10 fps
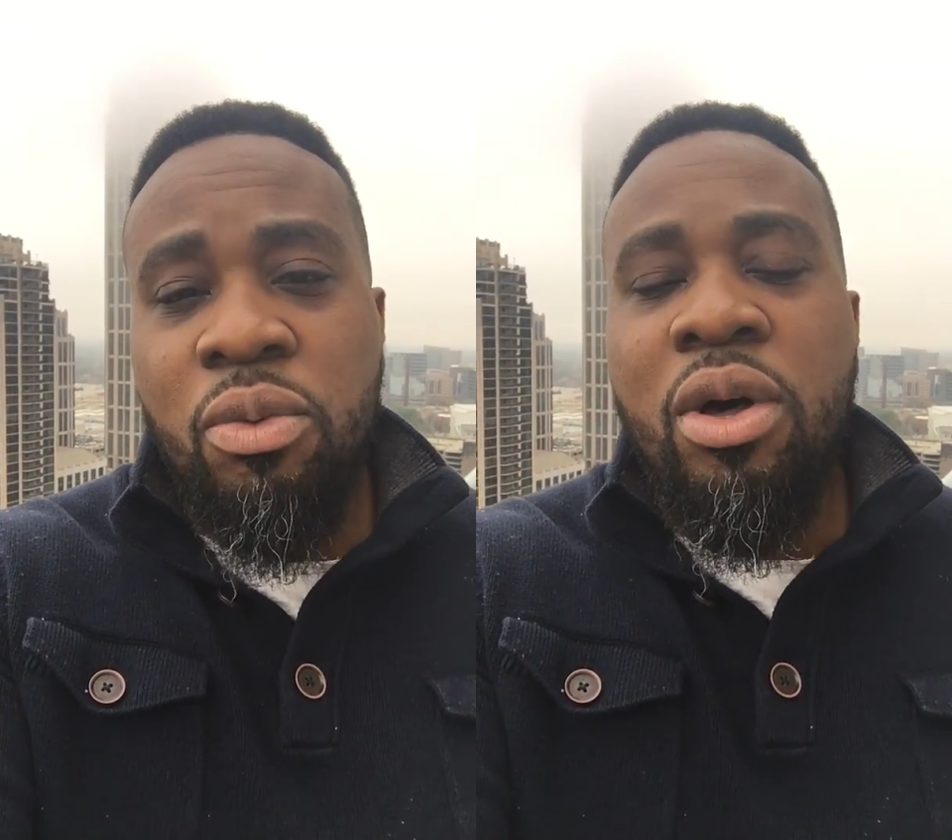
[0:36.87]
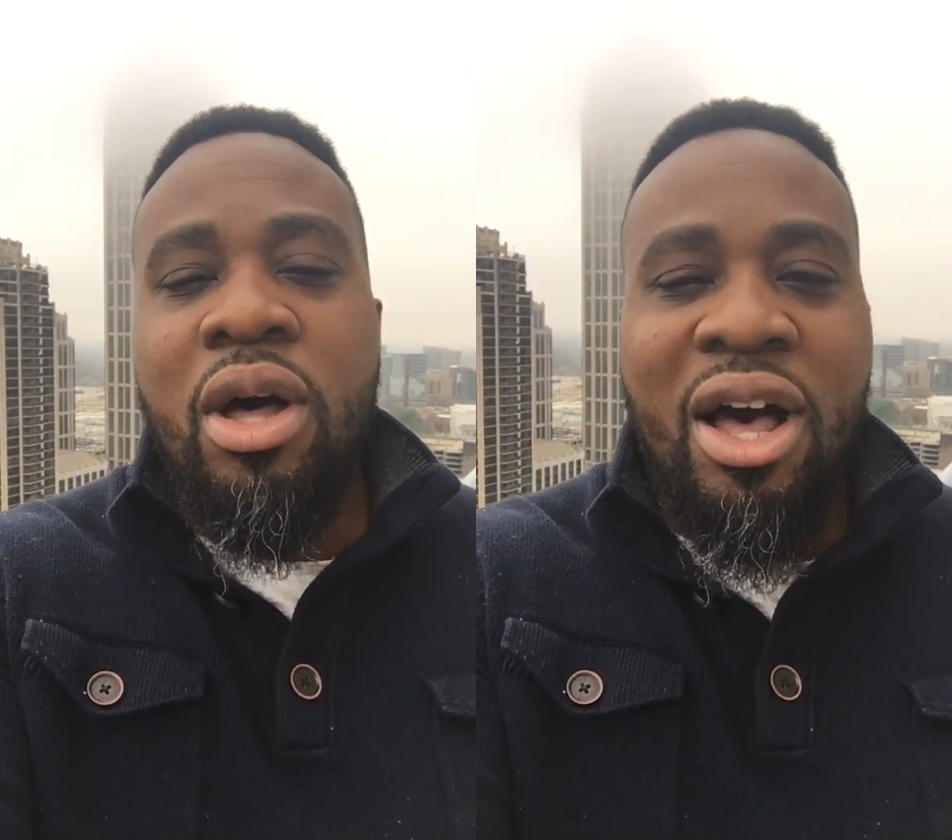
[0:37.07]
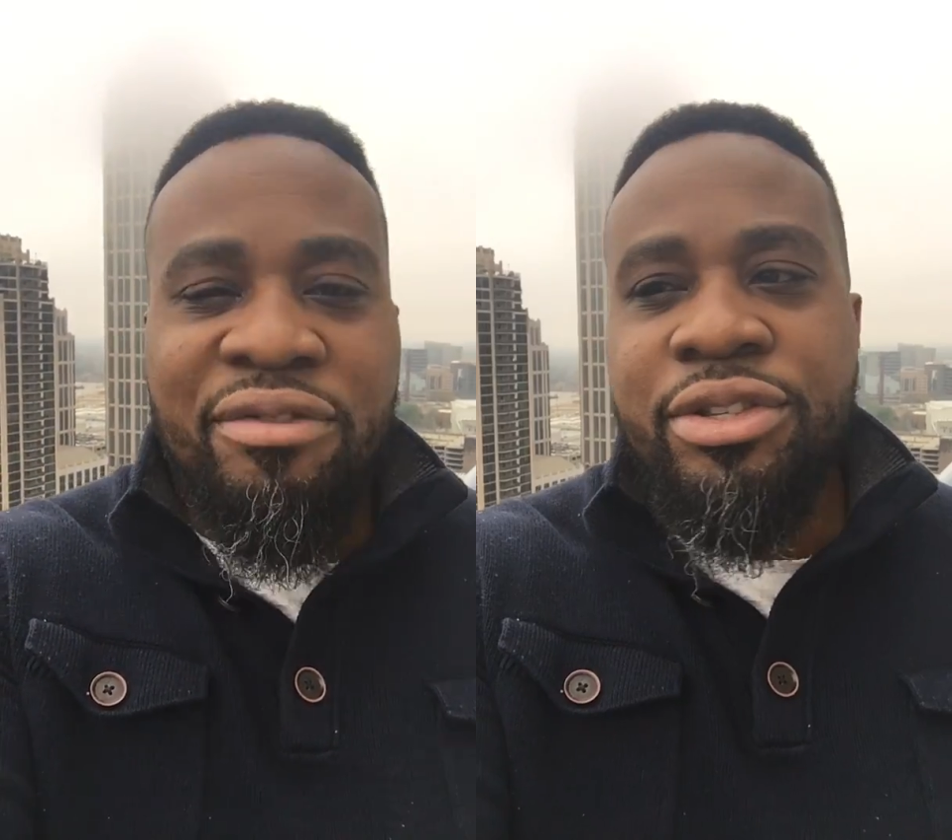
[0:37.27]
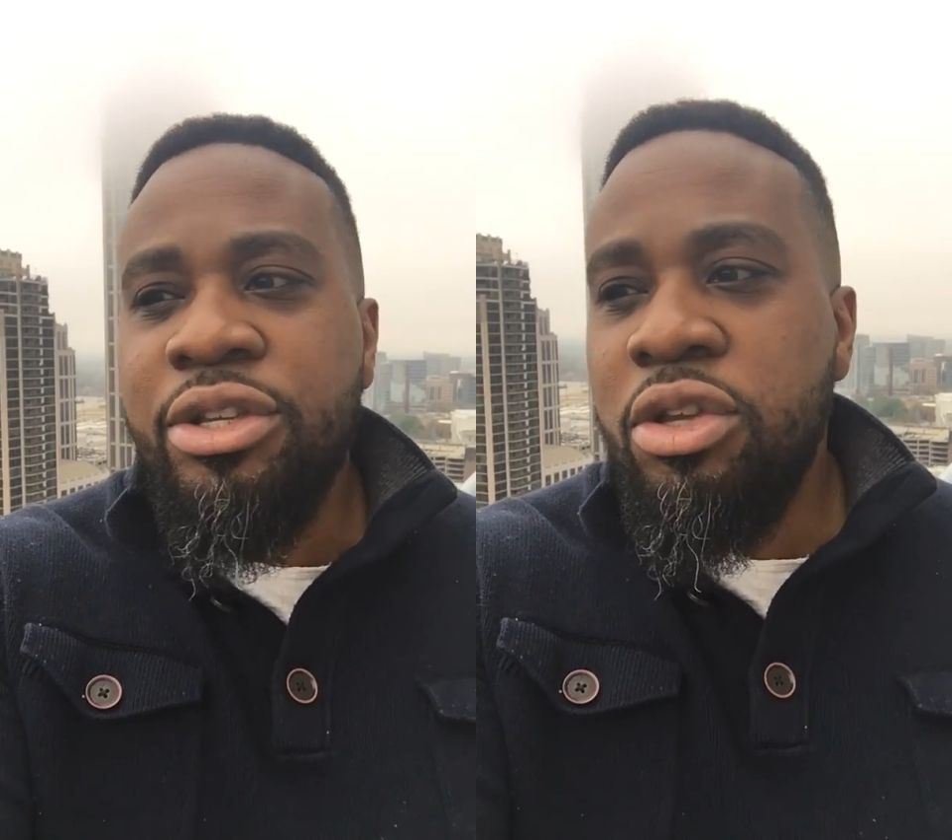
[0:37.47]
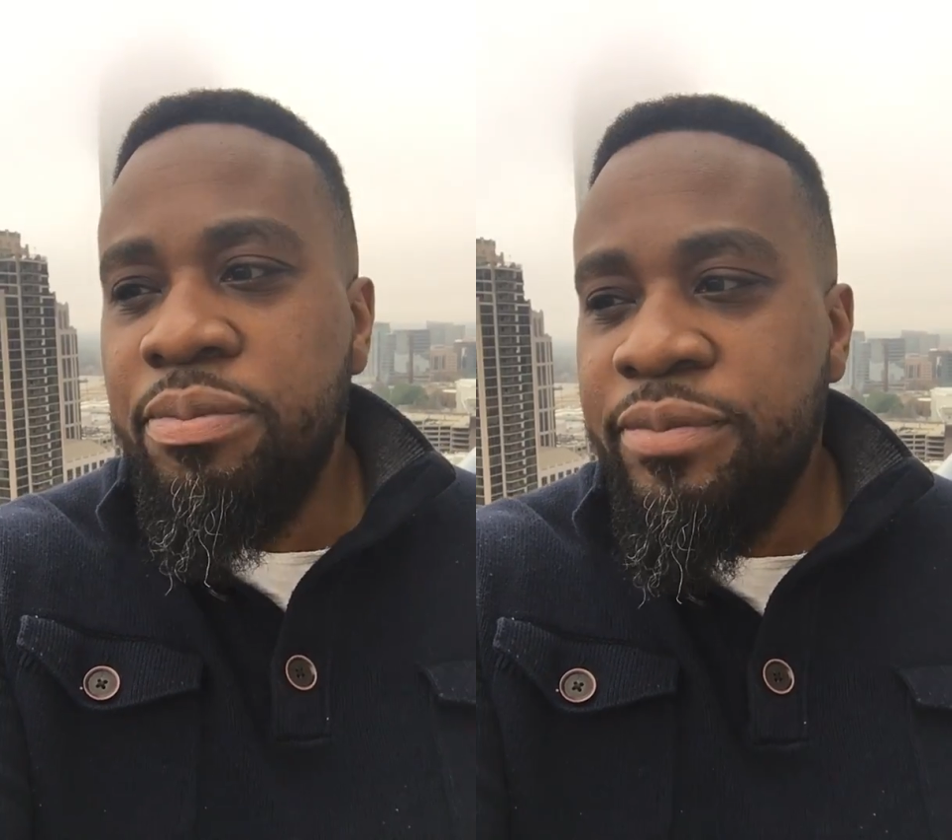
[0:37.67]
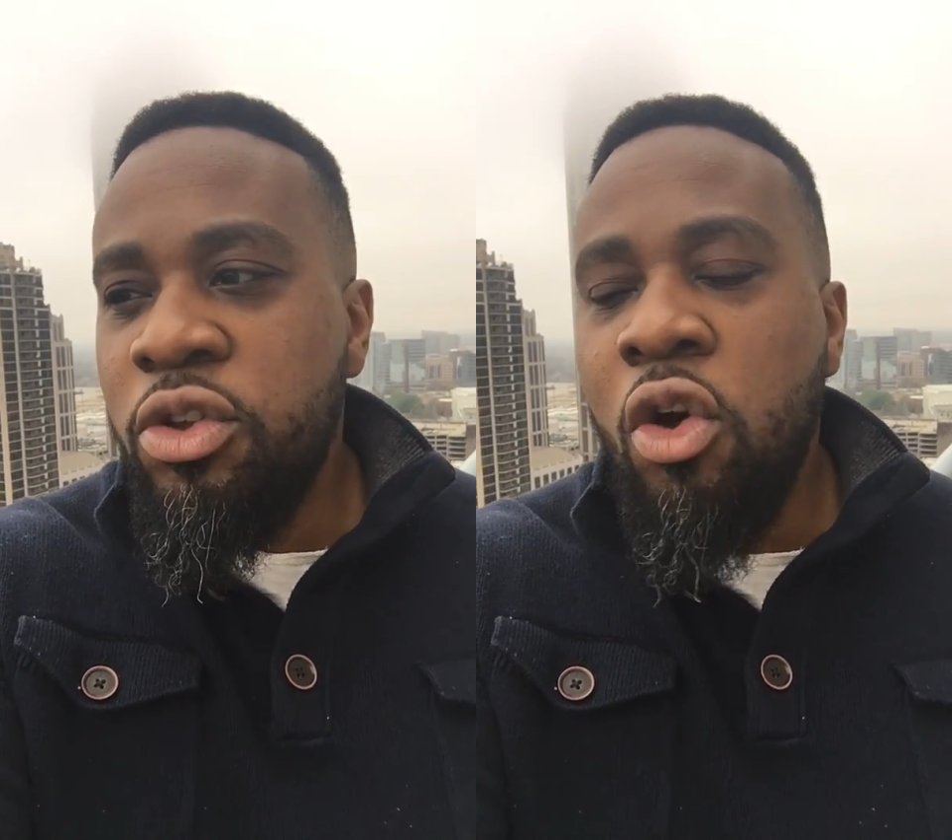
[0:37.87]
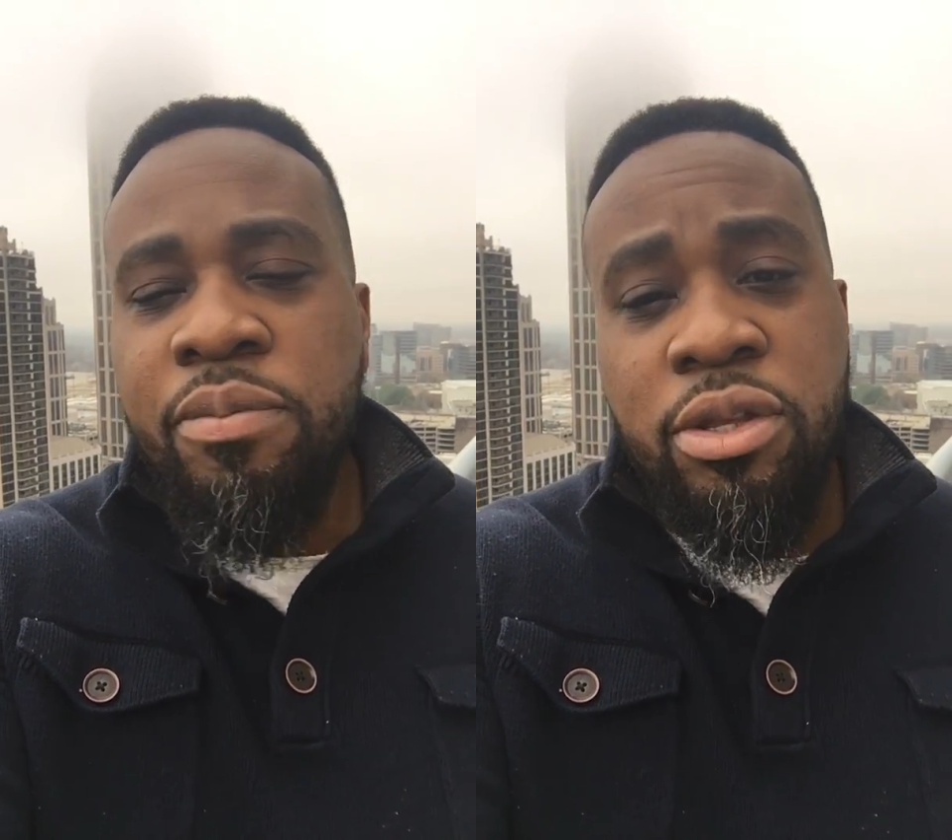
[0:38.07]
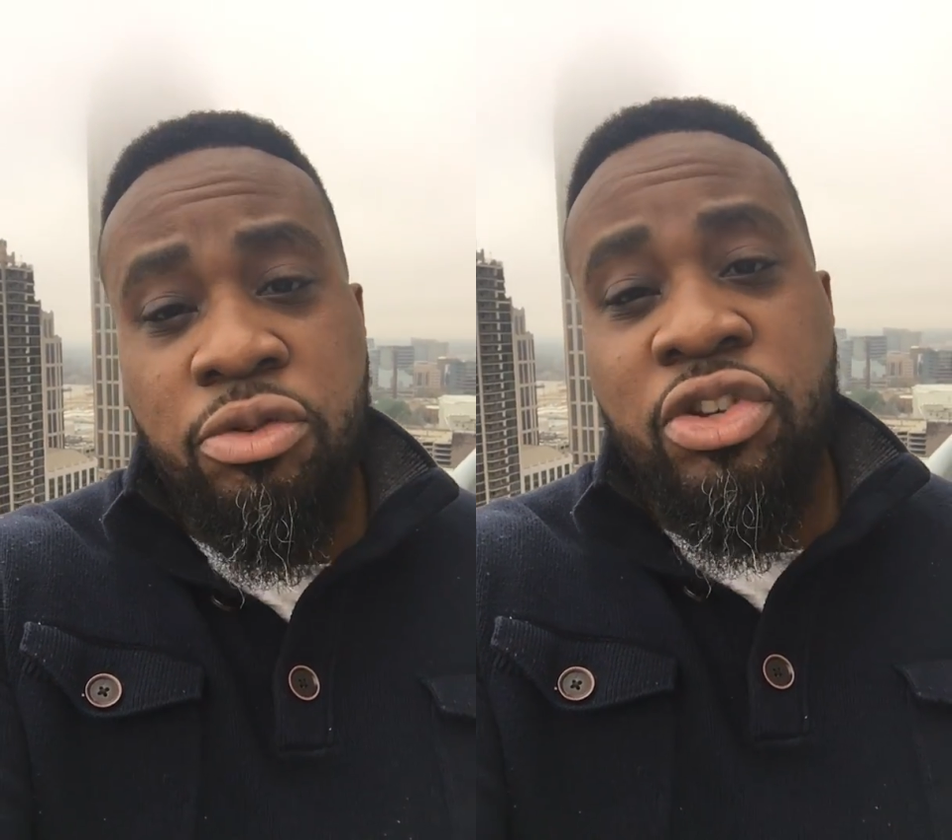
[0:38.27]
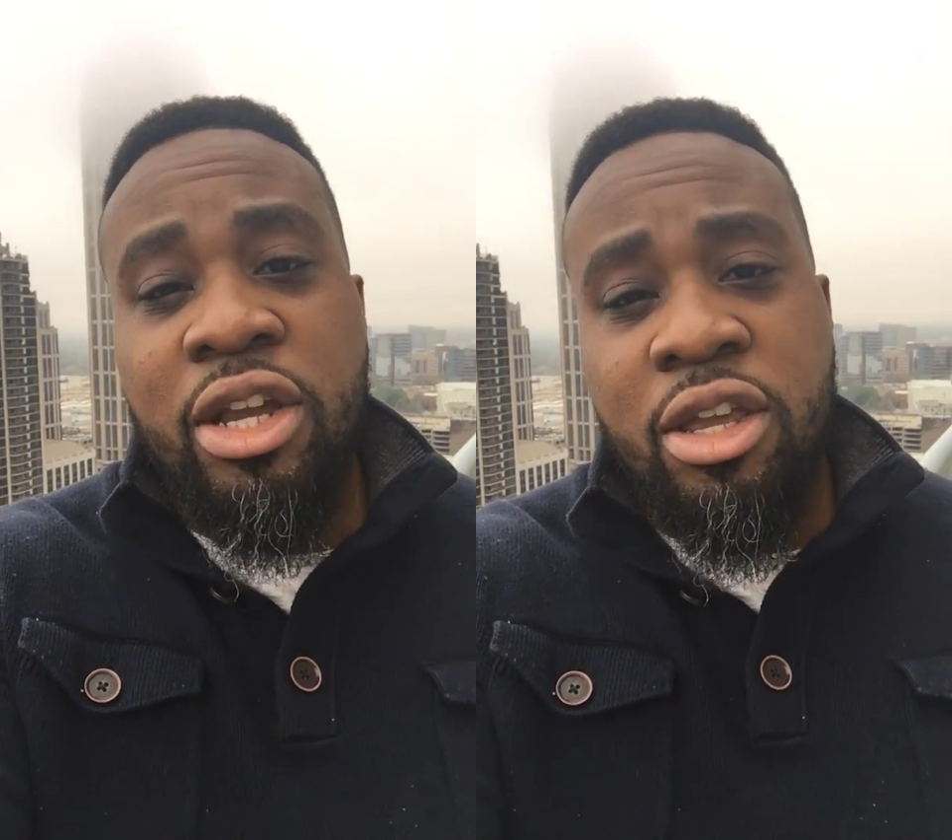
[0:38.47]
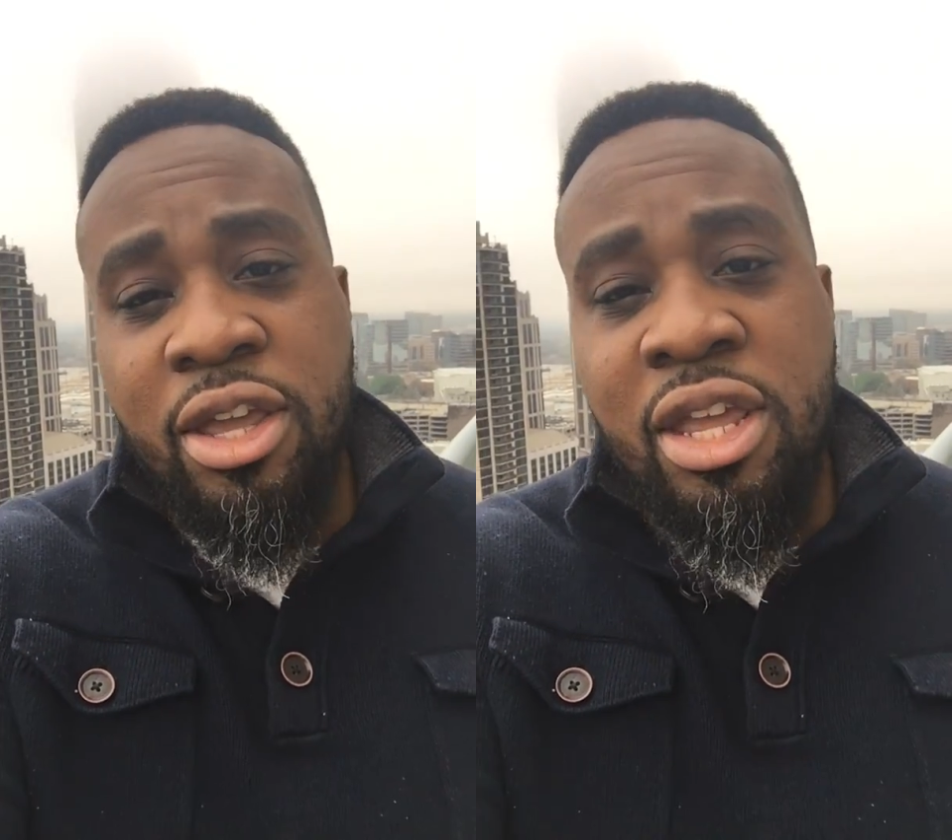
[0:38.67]
Well, obviously you
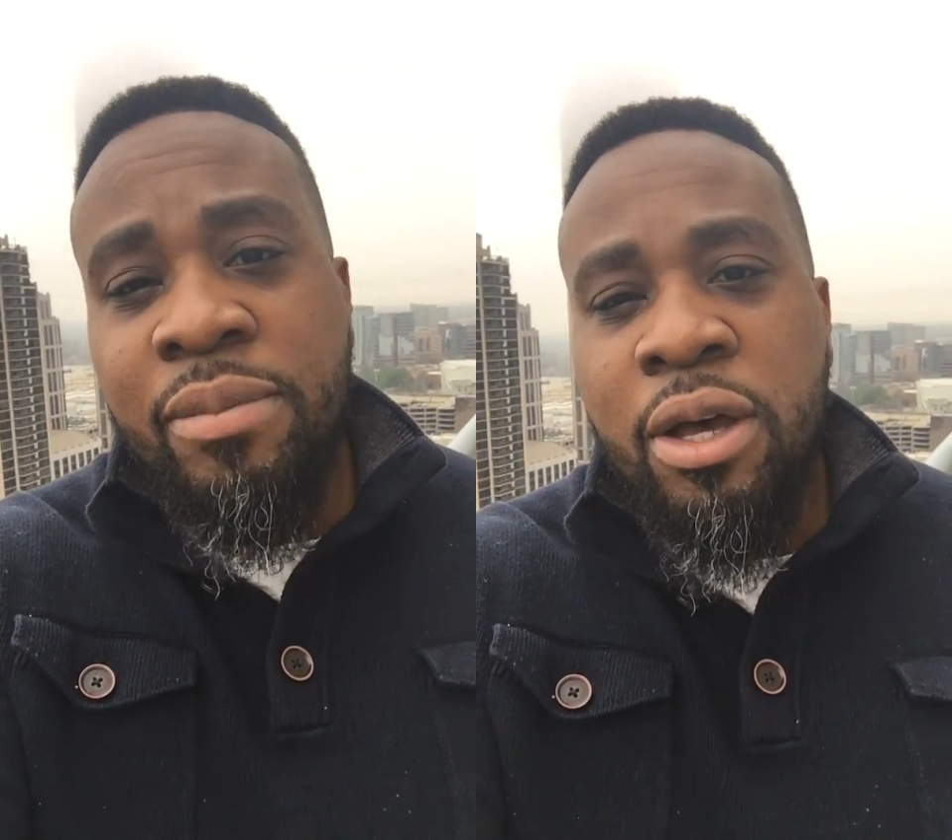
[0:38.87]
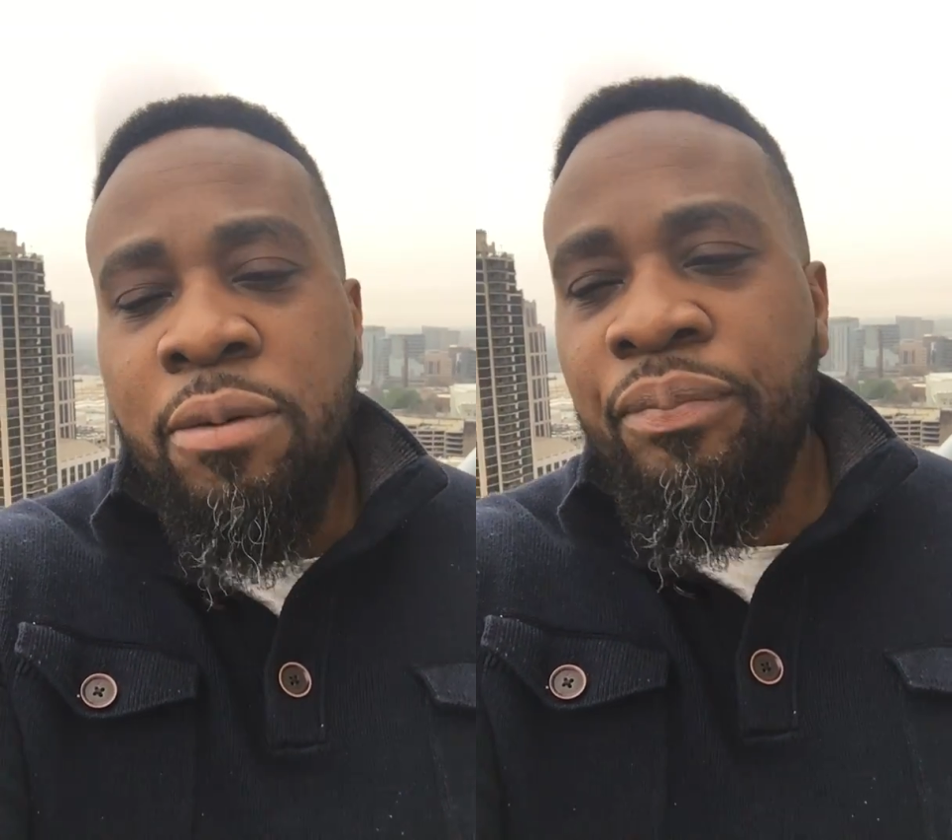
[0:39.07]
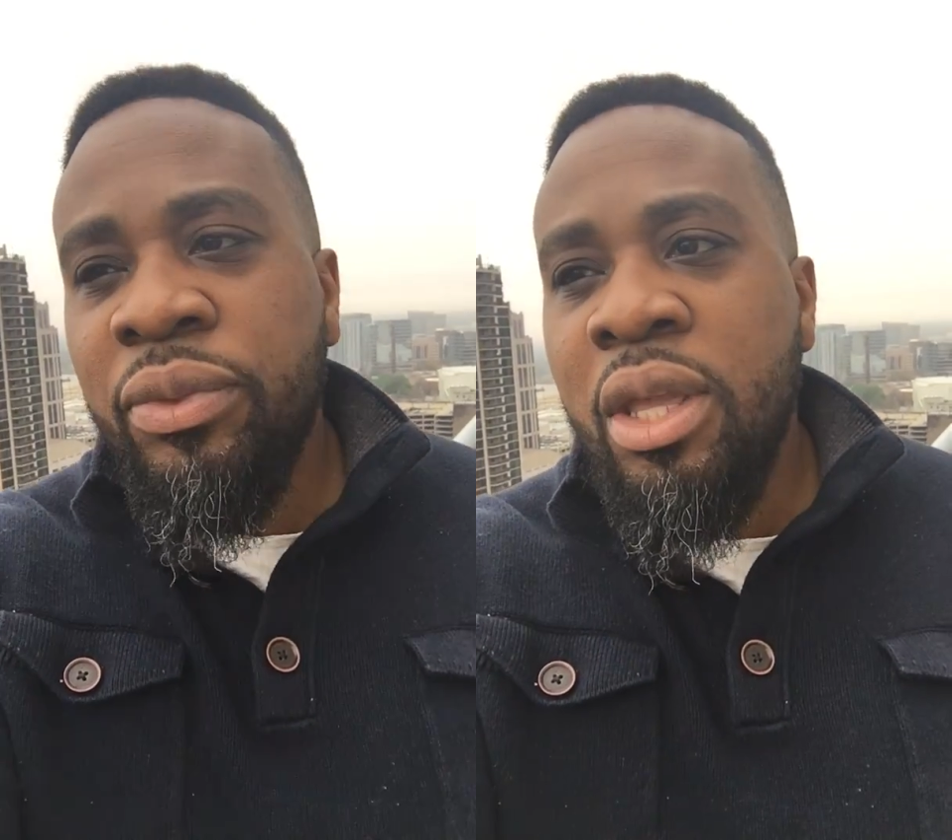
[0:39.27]
check your email.